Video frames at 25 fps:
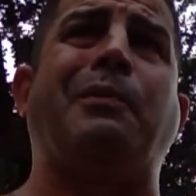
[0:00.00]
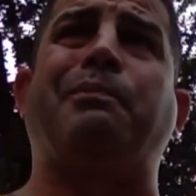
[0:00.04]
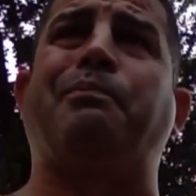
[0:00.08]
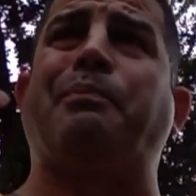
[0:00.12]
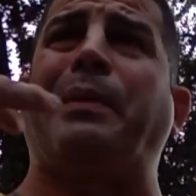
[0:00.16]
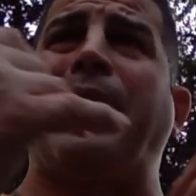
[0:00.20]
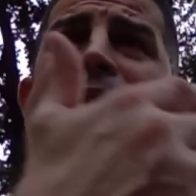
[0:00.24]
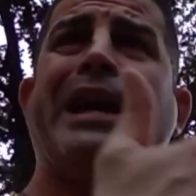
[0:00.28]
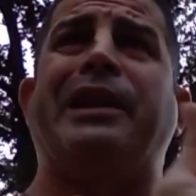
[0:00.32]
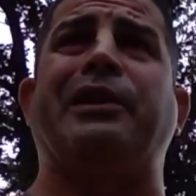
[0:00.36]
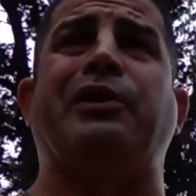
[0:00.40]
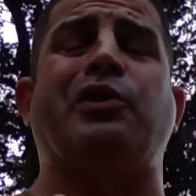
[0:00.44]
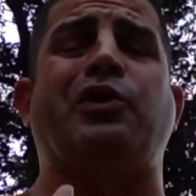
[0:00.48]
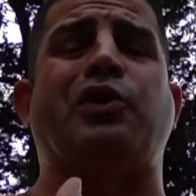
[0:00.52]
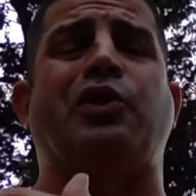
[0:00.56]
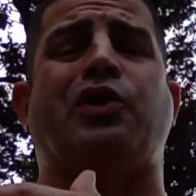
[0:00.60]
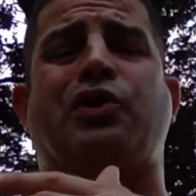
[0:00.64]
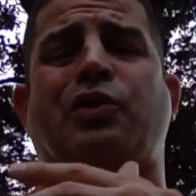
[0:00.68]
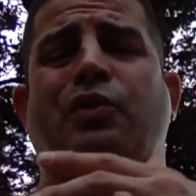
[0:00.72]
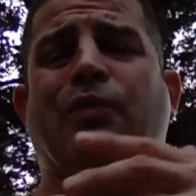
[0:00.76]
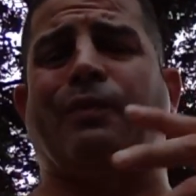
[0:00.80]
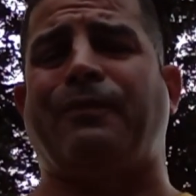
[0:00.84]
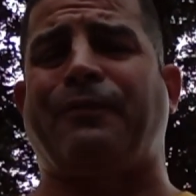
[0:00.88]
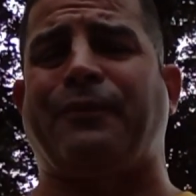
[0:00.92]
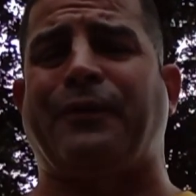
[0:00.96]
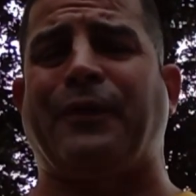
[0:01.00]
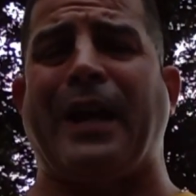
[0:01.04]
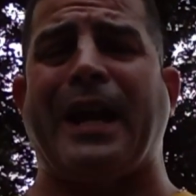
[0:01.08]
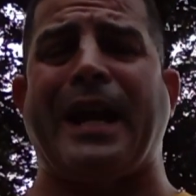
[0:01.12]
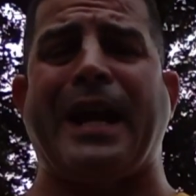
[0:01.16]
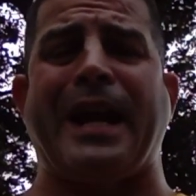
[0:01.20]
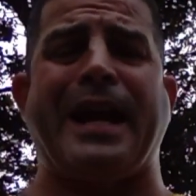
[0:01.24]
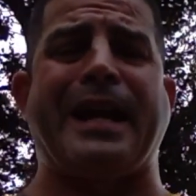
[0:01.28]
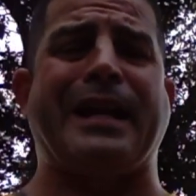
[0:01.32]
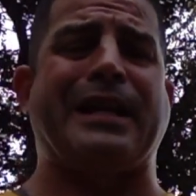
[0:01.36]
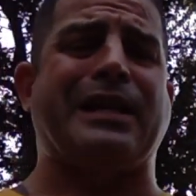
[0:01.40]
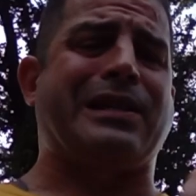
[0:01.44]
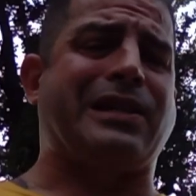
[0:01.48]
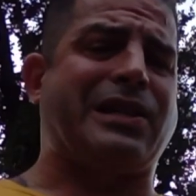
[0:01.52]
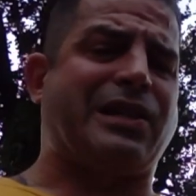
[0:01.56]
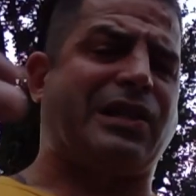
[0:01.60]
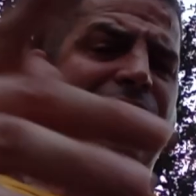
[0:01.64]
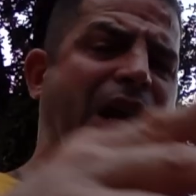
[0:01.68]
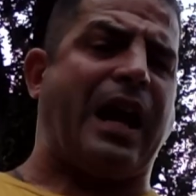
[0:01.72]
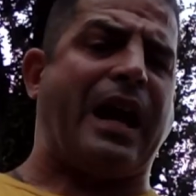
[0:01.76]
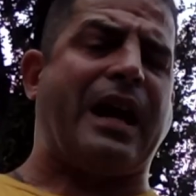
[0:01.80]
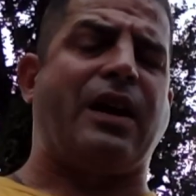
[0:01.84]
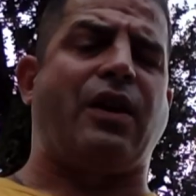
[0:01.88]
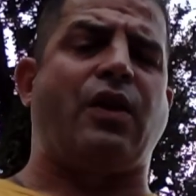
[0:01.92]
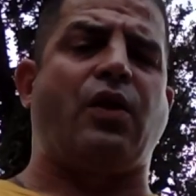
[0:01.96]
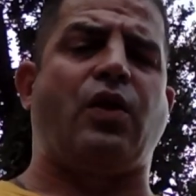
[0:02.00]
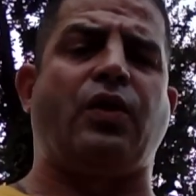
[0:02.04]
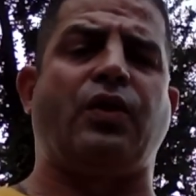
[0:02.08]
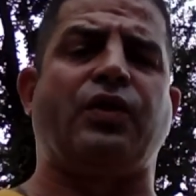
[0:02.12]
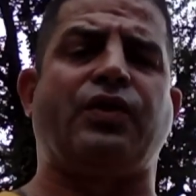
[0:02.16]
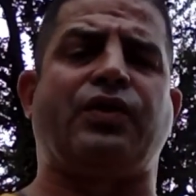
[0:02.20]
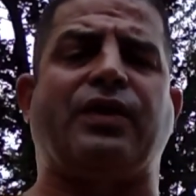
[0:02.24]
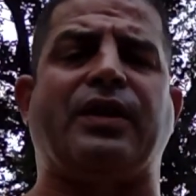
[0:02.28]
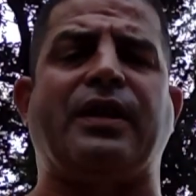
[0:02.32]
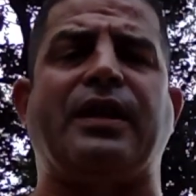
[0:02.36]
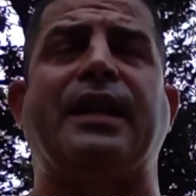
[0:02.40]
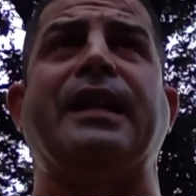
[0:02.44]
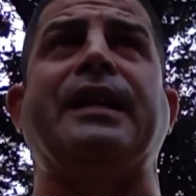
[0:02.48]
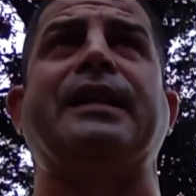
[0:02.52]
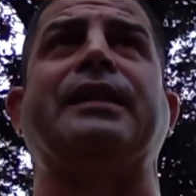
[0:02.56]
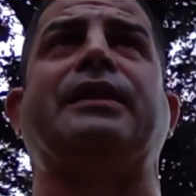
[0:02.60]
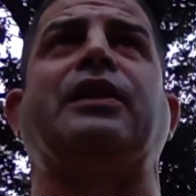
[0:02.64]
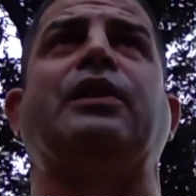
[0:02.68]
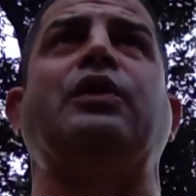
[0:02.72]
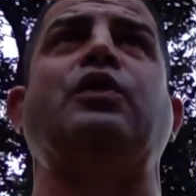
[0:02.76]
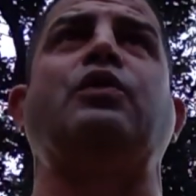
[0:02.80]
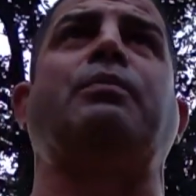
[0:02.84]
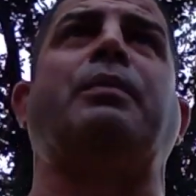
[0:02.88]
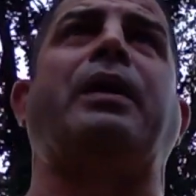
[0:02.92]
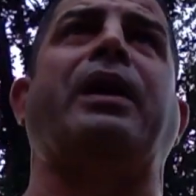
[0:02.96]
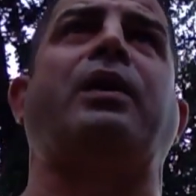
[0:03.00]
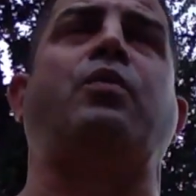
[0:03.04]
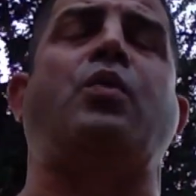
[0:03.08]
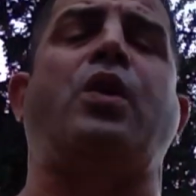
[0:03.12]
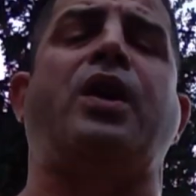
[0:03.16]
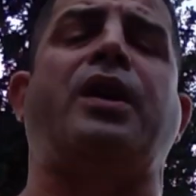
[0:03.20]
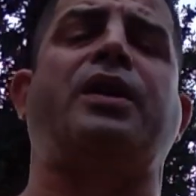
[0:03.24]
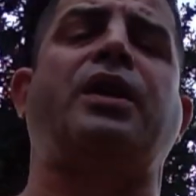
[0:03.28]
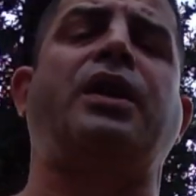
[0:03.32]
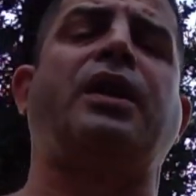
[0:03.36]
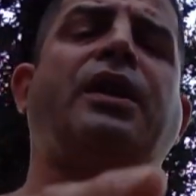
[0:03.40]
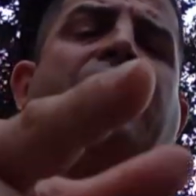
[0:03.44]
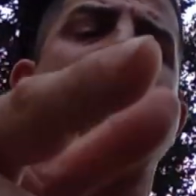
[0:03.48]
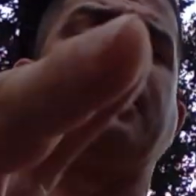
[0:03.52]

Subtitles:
banners, flags, towels, anything you might want.